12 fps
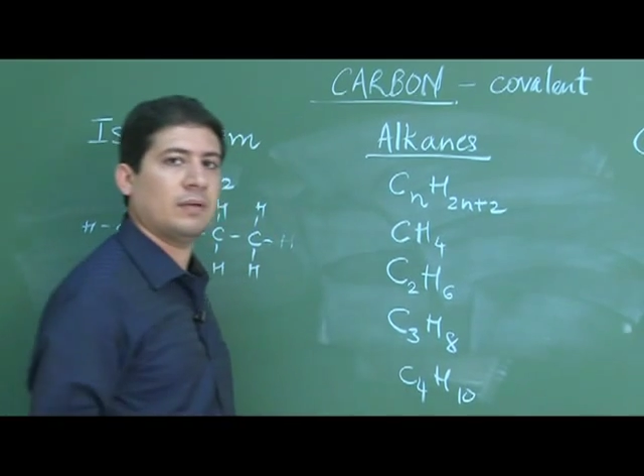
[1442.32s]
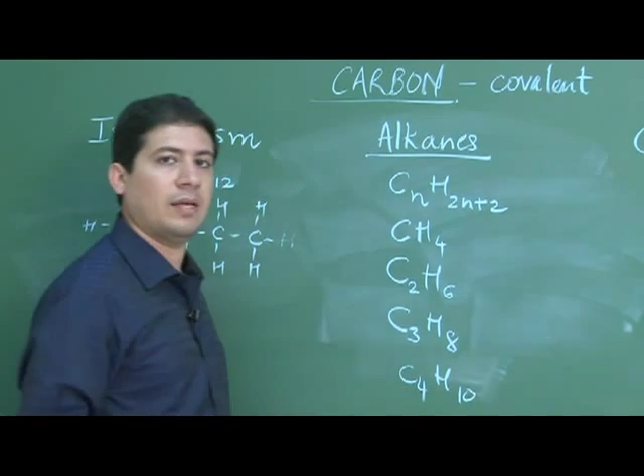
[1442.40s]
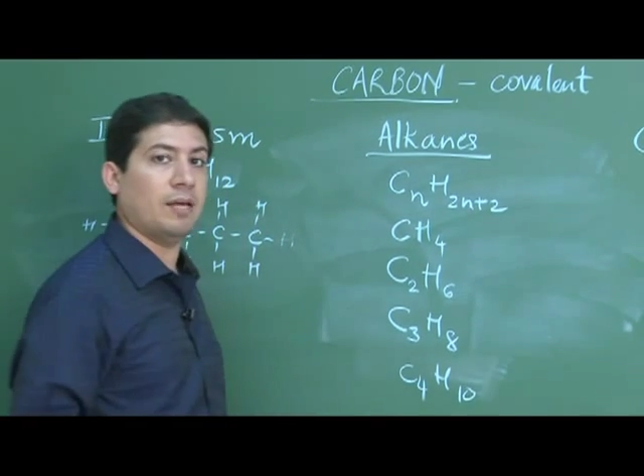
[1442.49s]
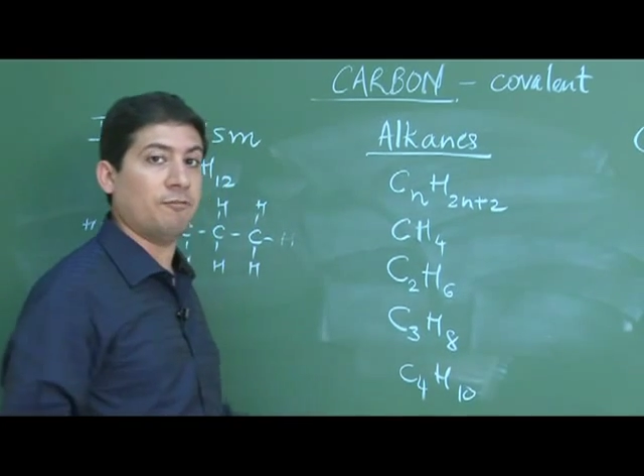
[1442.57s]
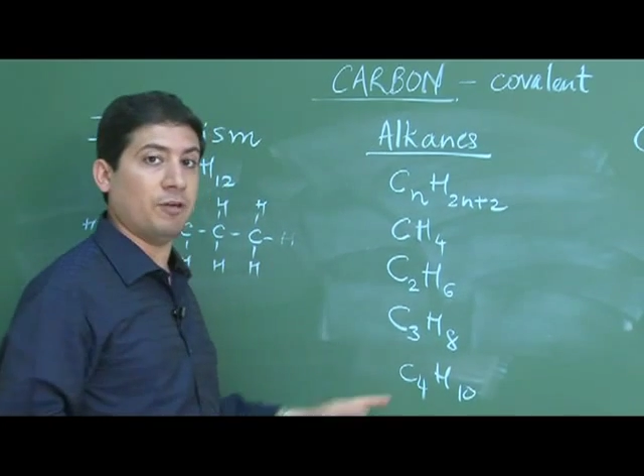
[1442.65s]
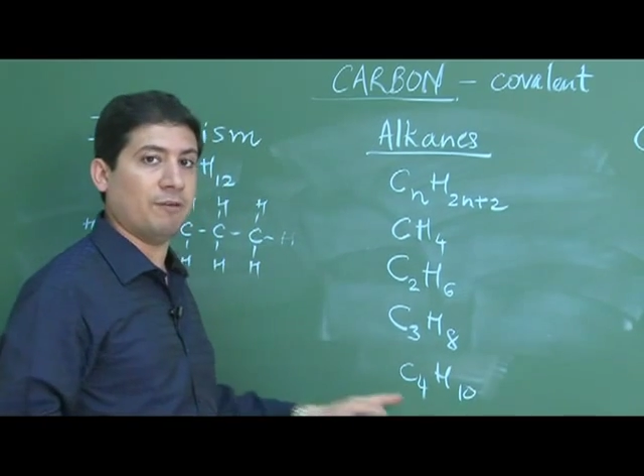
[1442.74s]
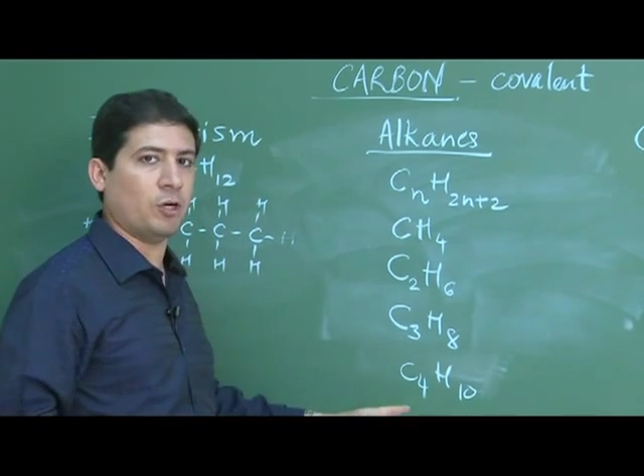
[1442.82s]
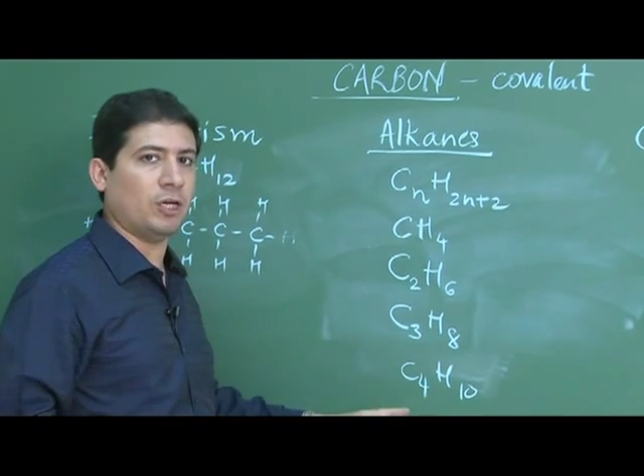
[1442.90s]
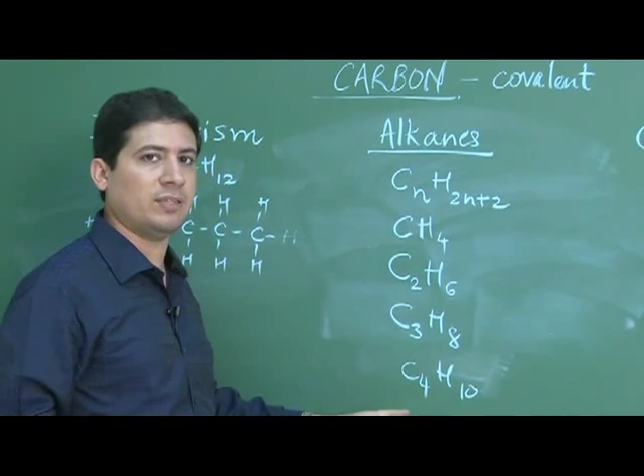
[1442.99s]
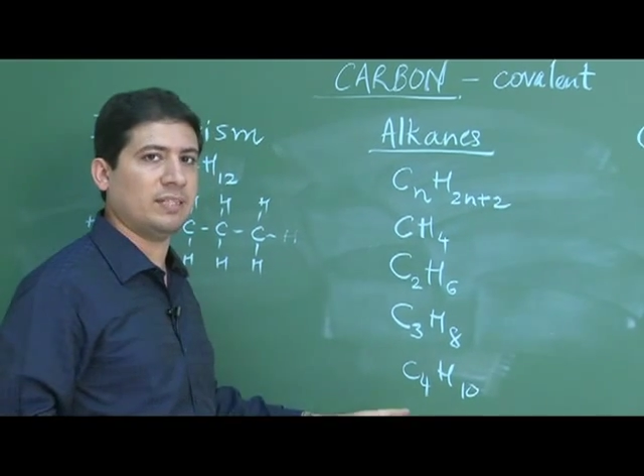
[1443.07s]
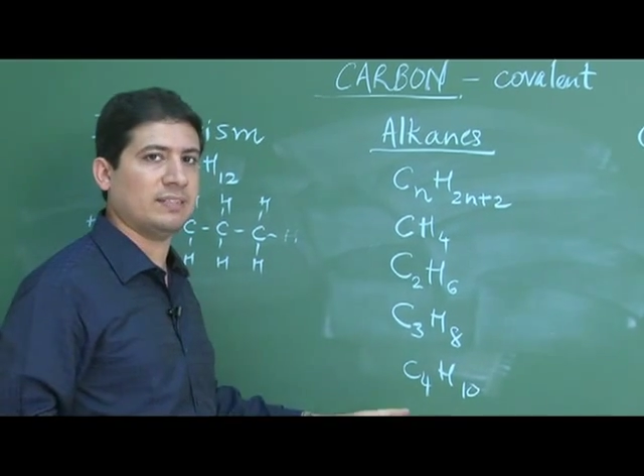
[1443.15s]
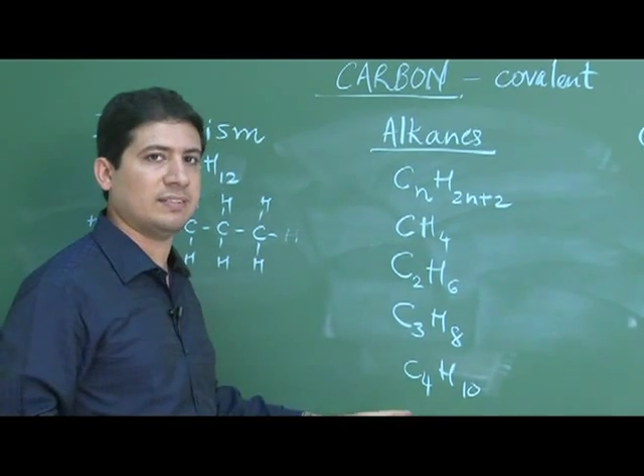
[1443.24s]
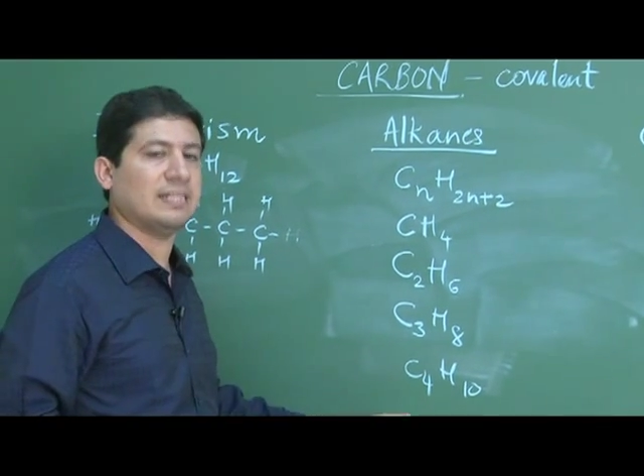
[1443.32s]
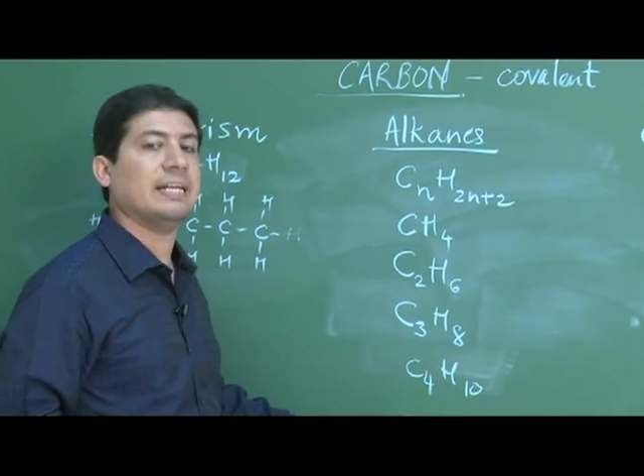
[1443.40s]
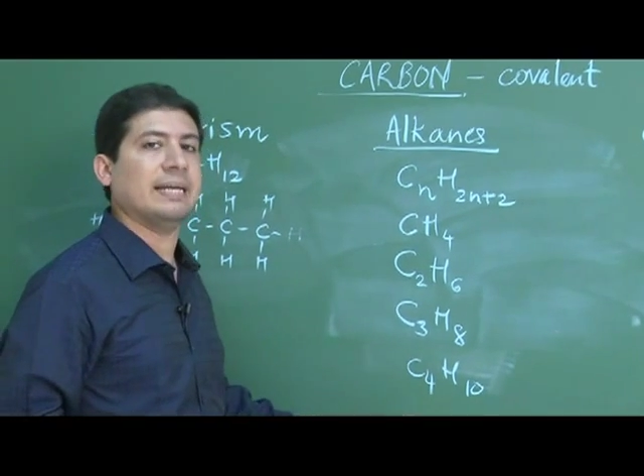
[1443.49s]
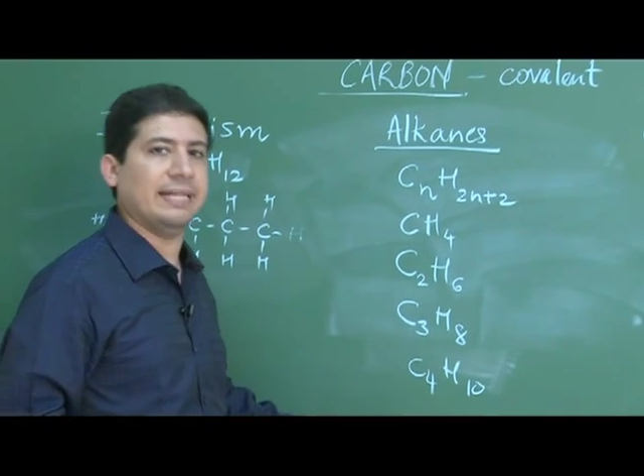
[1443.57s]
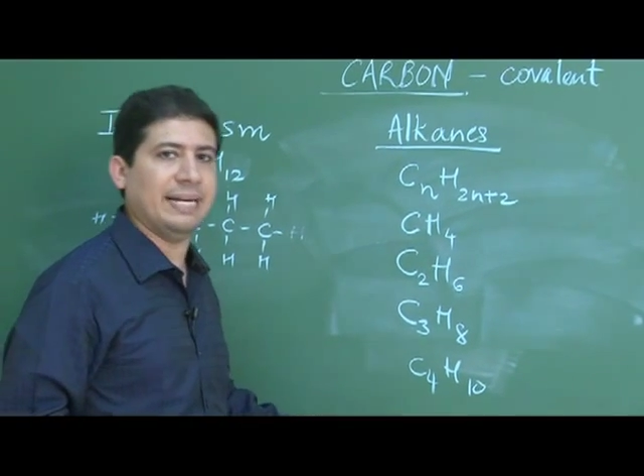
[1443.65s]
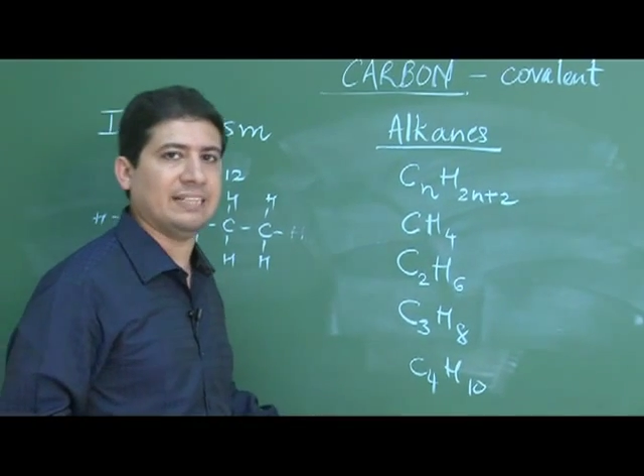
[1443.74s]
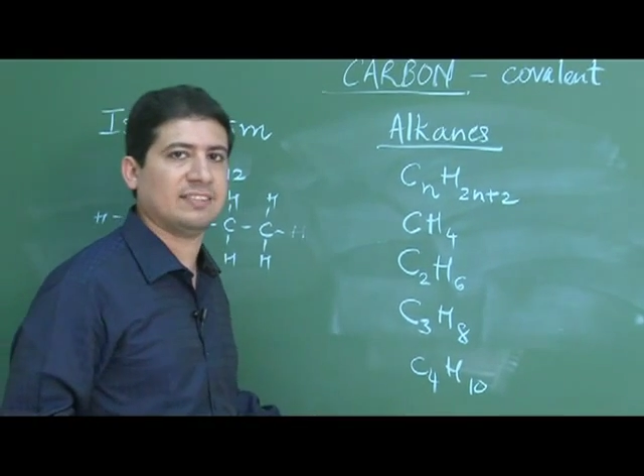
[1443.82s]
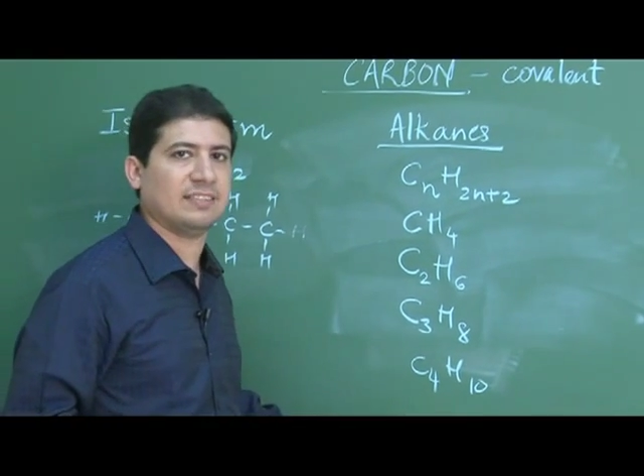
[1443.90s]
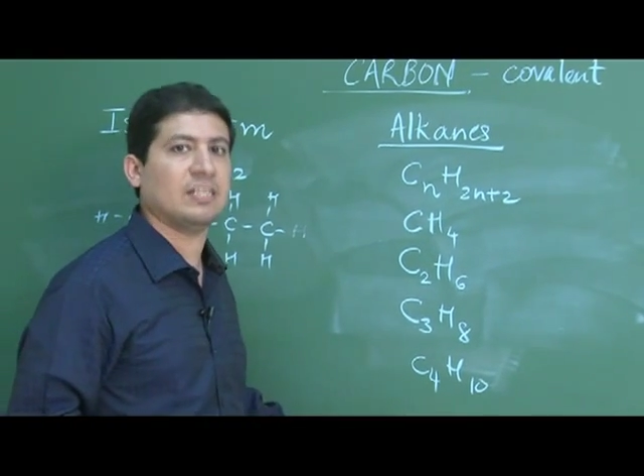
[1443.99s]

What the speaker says: If you have got this, yes,